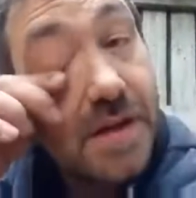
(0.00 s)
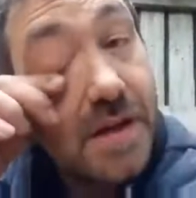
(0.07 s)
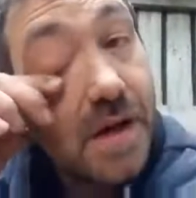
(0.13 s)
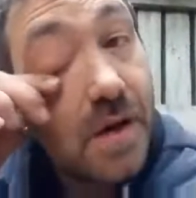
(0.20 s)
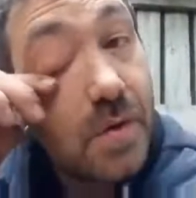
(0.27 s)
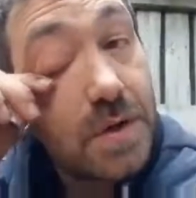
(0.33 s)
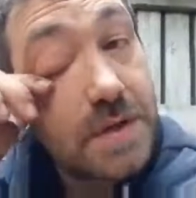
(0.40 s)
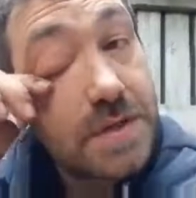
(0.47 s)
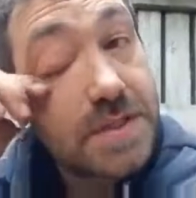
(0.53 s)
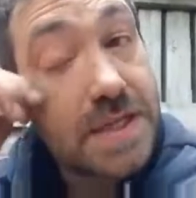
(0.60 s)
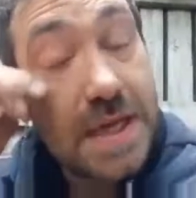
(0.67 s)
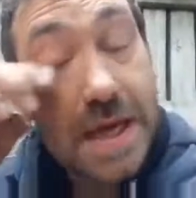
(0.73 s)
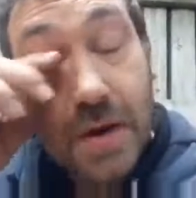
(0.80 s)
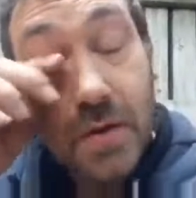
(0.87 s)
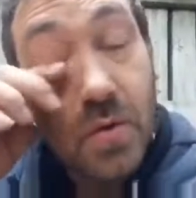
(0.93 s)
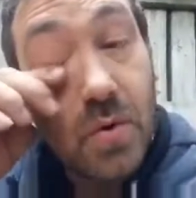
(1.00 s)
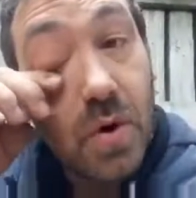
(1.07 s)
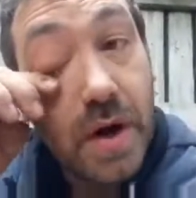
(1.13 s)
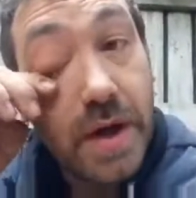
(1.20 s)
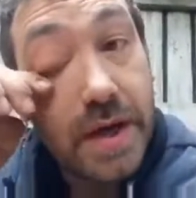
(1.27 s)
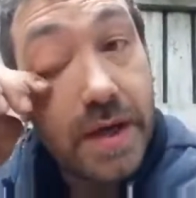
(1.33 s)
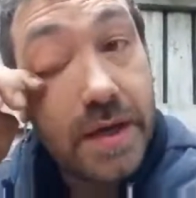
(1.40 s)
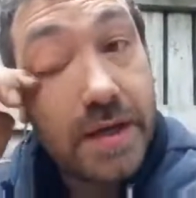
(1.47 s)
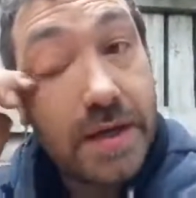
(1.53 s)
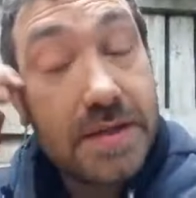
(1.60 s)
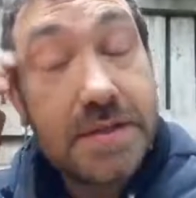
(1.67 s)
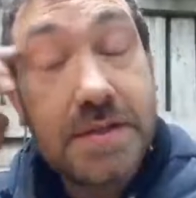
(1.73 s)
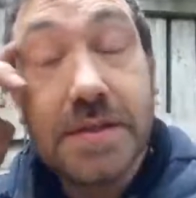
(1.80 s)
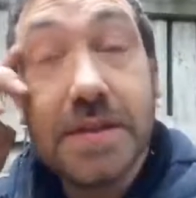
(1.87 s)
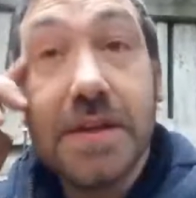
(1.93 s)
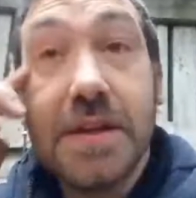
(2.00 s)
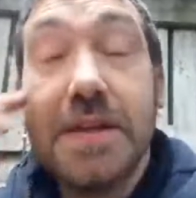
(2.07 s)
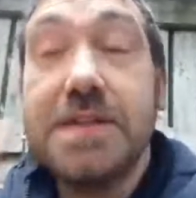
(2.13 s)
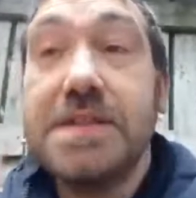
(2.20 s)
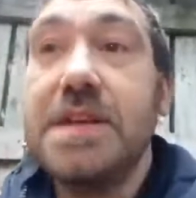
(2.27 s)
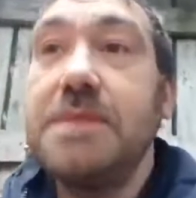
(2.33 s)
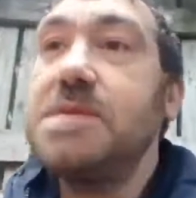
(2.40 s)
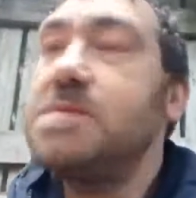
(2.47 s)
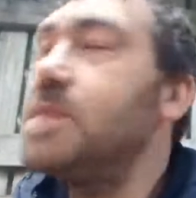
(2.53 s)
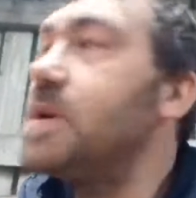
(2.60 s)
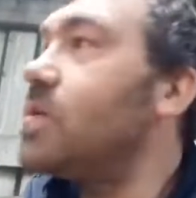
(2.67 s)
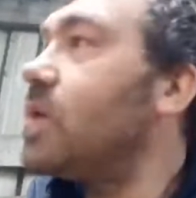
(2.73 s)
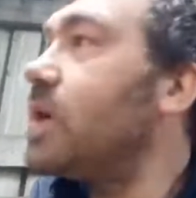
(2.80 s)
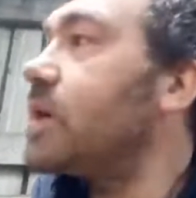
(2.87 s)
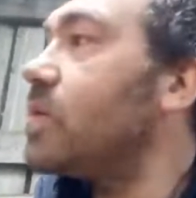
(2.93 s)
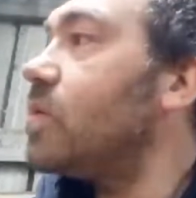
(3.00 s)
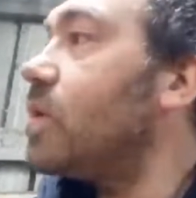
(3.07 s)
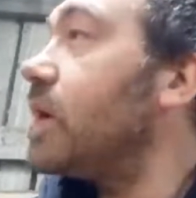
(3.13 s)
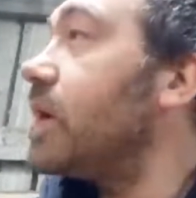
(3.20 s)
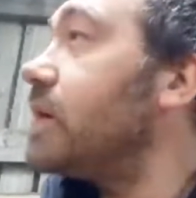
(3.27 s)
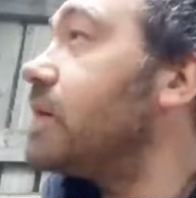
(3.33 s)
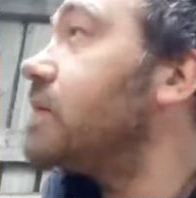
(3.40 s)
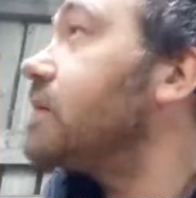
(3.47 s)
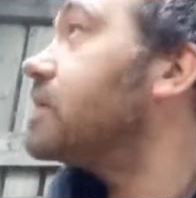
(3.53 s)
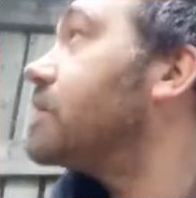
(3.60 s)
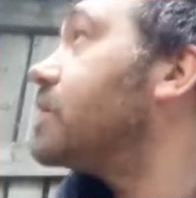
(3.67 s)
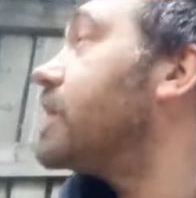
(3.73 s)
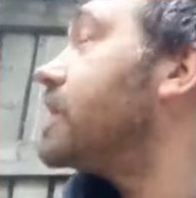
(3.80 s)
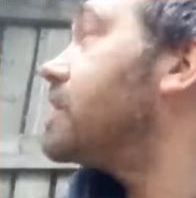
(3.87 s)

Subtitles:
I wanted to see how quiet it is, and it seems to be quite quiet. Wind